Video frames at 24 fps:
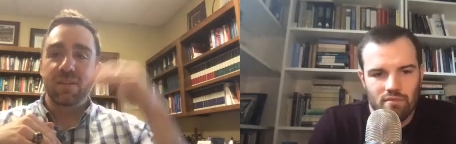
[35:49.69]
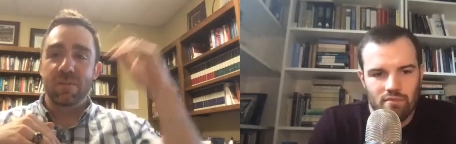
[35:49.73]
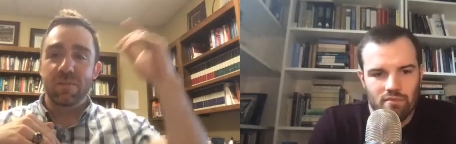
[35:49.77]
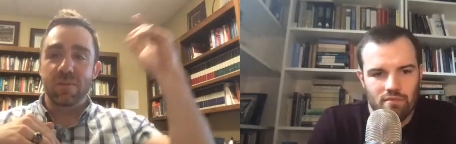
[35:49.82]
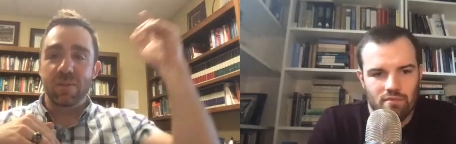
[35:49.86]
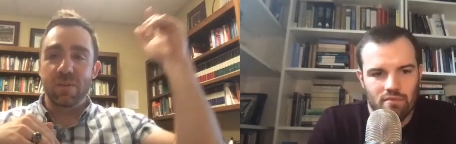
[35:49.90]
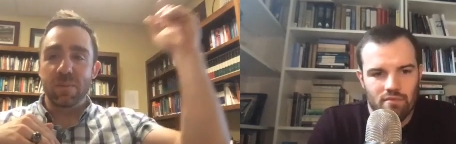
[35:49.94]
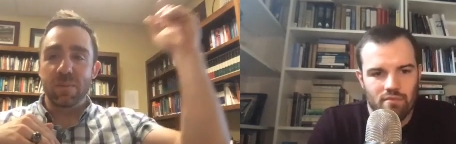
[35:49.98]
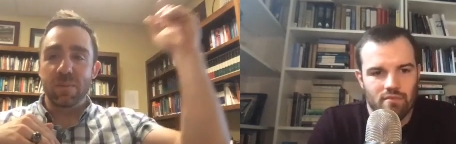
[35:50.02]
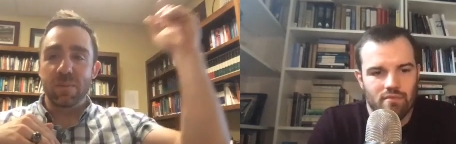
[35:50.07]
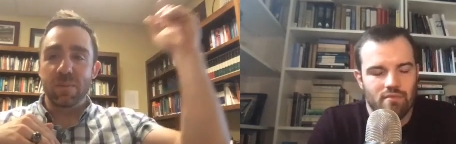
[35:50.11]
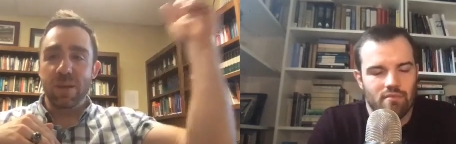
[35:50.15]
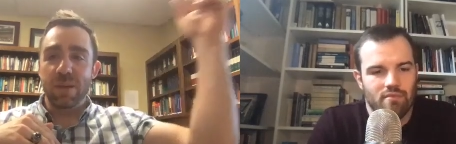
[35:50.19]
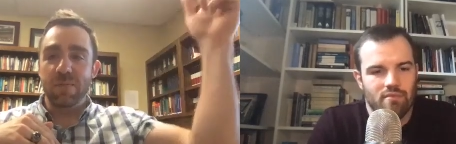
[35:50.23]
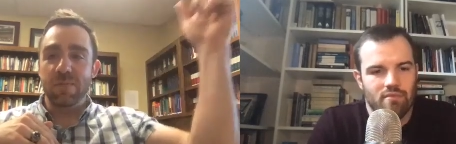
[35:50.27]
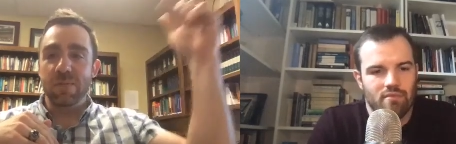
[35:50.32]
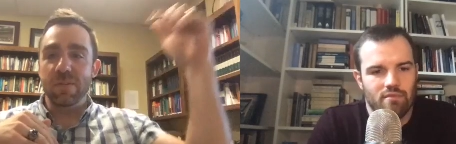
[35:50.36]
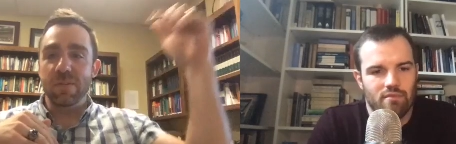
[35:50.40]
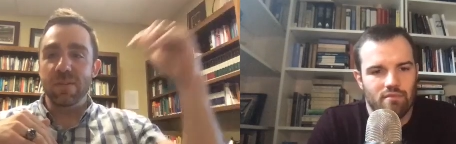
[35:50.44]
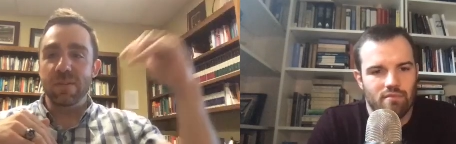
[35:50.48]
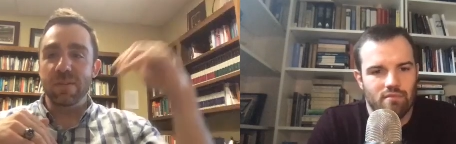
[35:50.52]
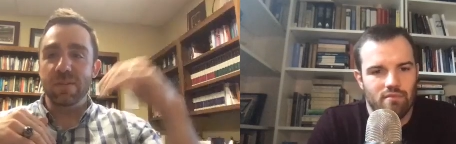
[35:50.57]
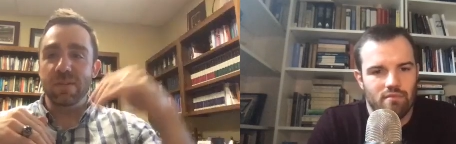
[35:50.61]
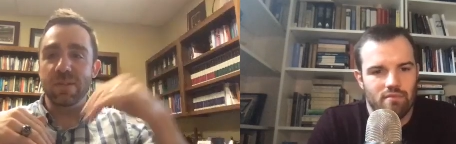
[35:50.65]
Speaker 1: from
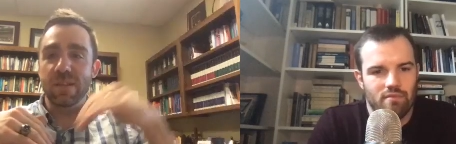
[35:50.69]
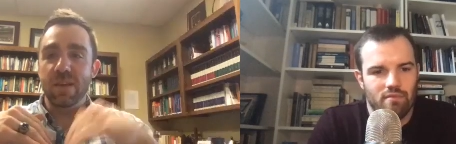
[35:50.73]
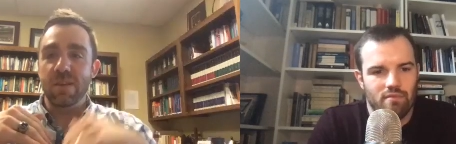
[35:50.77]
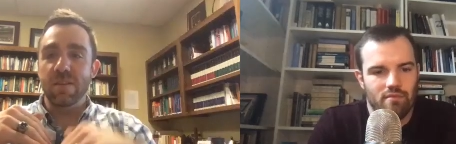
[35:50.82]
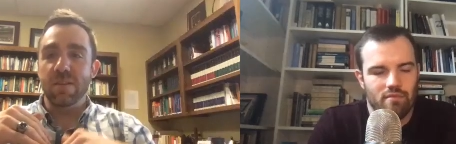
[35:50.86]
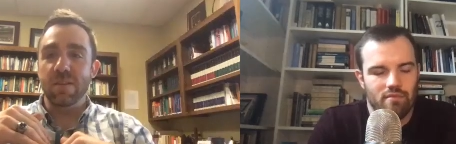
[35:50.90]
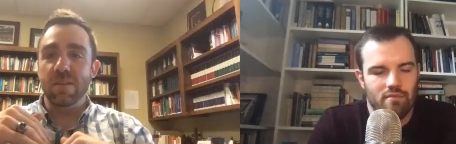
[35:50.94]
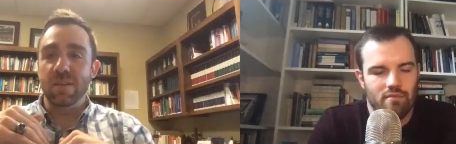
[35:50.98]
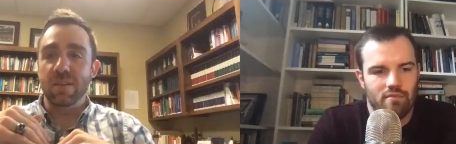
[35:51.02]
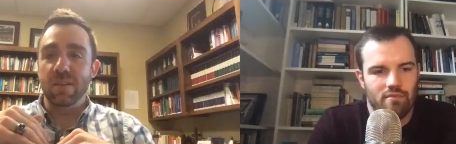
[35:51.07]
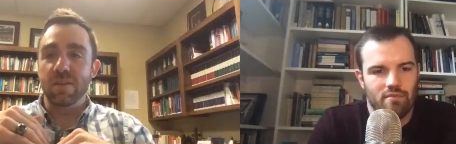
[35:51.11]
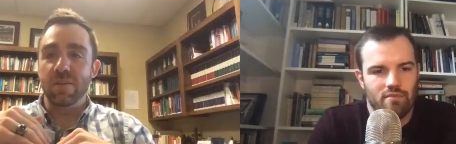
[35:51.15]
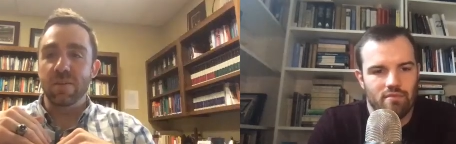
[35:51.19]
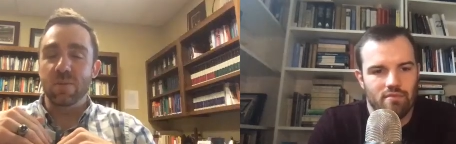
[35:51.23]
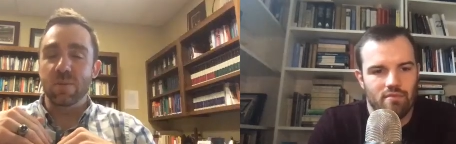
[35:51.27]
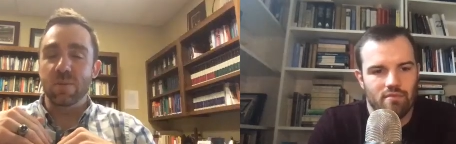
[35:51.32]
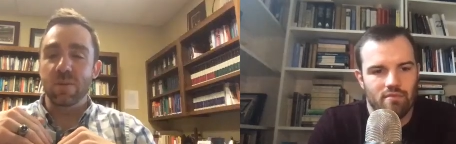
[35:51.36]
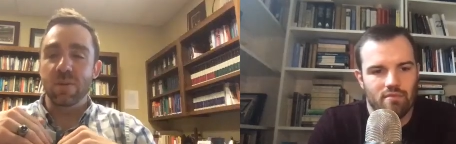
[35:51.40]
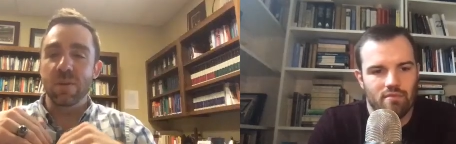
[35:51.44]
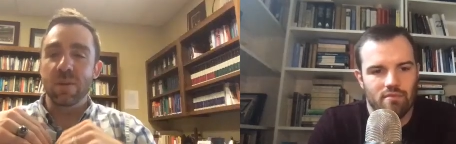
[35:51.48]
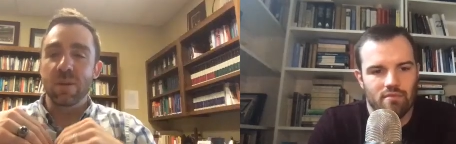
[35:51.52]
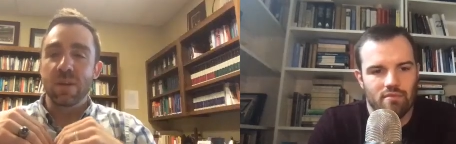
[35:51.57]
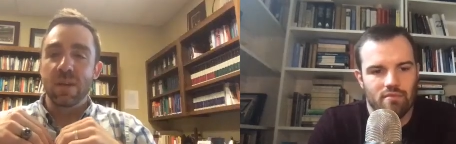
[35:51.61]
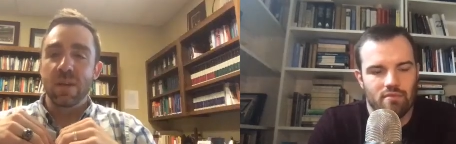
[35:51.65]
heaven down into the
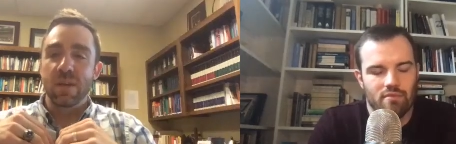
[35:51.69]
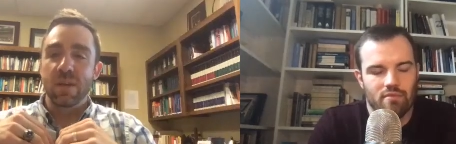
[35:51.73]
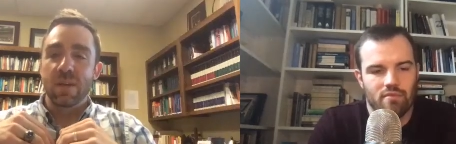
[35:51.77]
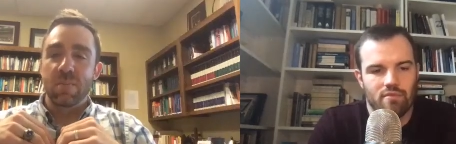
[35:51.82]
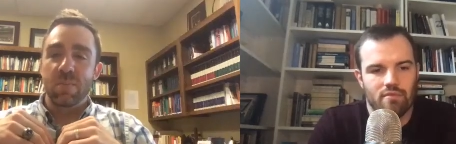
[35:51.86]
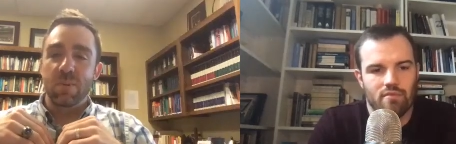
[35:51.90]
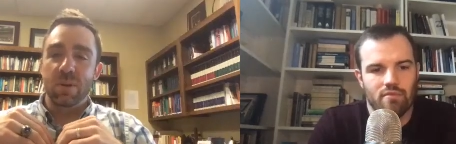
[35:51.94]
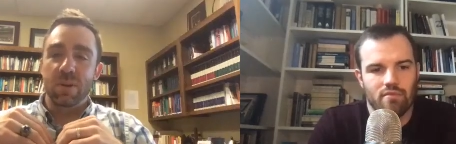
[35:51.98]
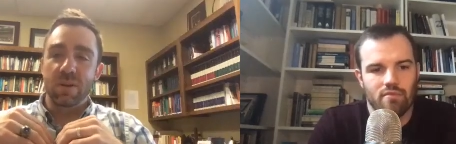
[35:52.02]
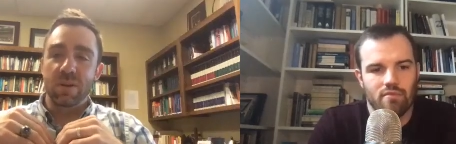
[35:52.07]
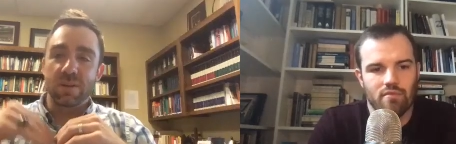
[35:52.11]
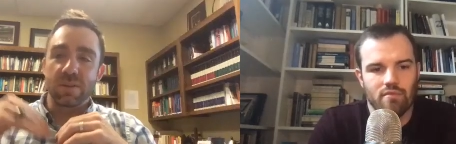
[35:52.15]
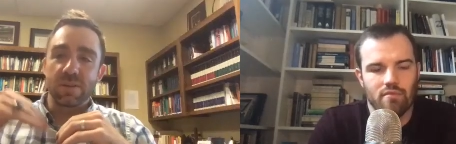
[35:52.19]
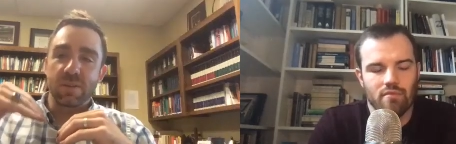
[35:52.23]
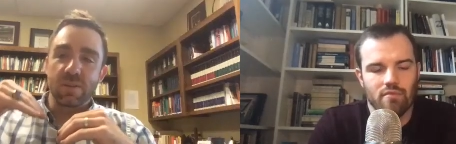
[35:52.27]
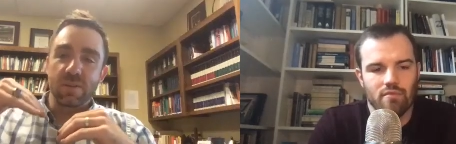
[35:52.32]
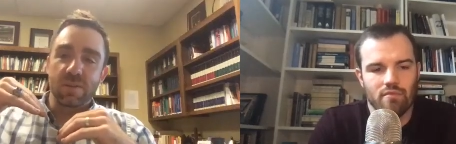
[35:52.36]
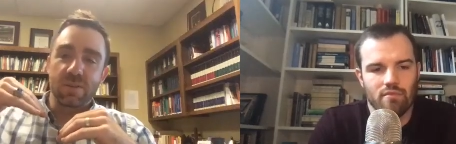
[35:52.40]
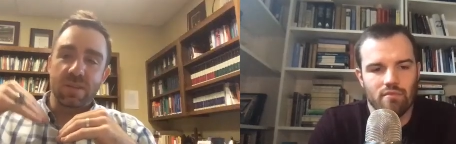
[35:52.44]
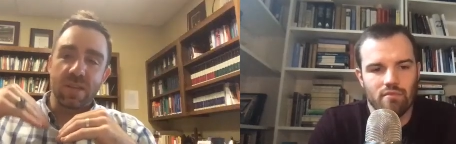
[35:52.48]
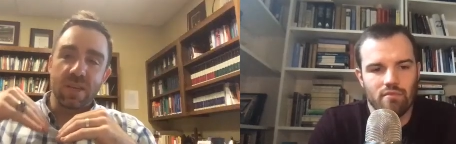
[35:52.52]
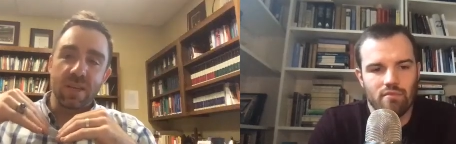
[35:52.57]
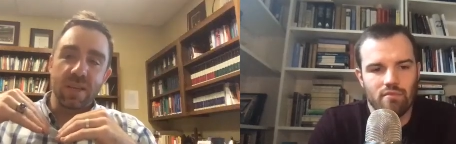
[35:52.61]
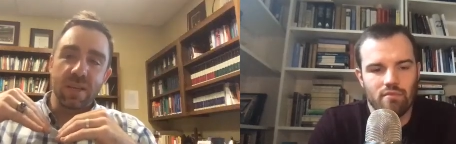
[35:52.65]
underworld, but it also
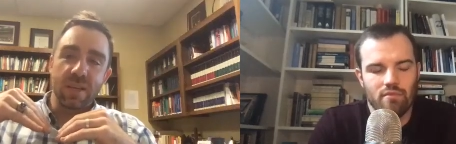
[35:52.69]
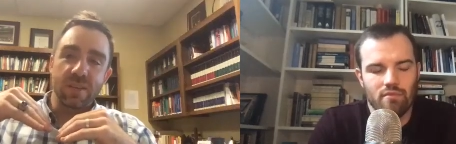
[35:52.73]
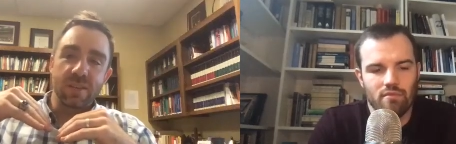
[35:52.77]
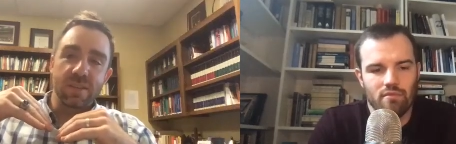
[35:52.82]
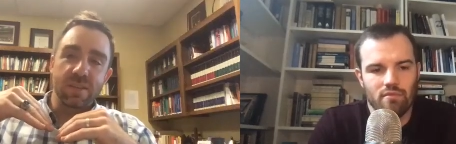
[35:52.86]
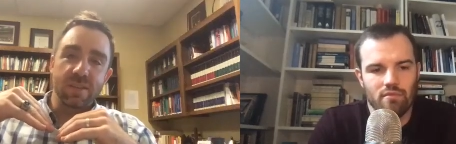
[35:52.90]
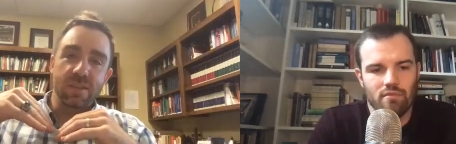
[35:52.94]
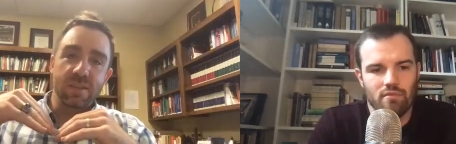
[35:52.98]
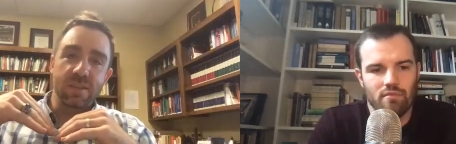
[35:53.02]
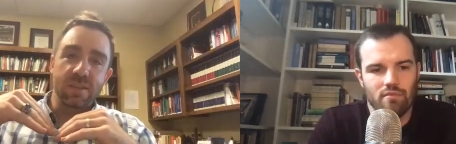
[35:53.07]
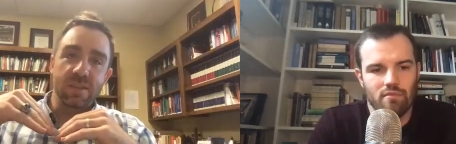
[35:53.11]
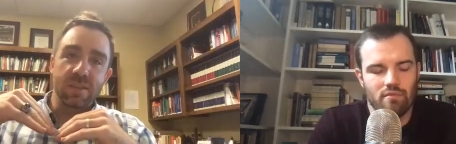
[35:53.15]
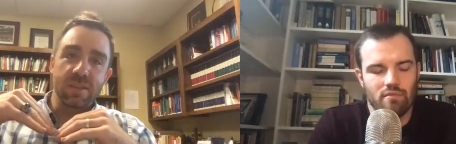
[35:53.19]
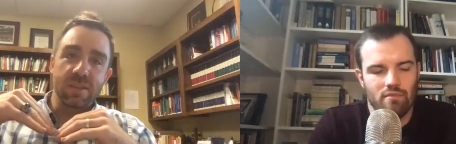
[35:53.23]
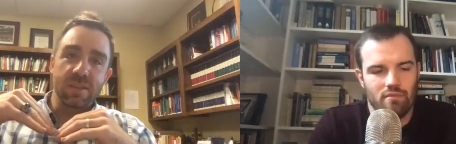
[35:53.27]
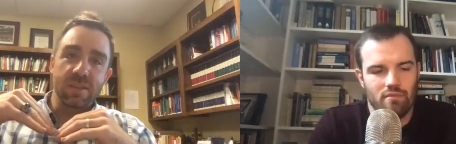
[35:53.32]
stands as the